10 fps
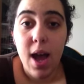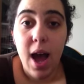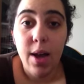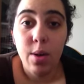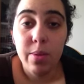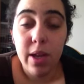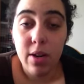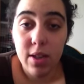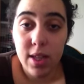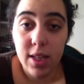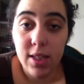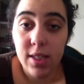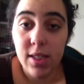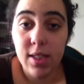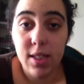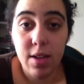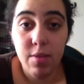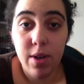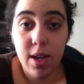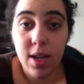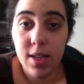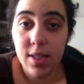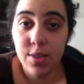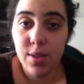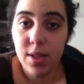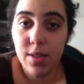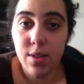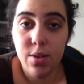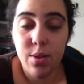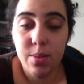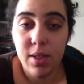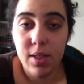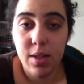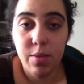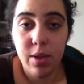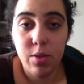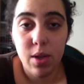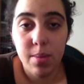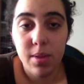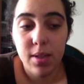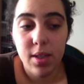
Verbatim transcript: I hope that on that list is Safeway because you guys all know my Safeway drama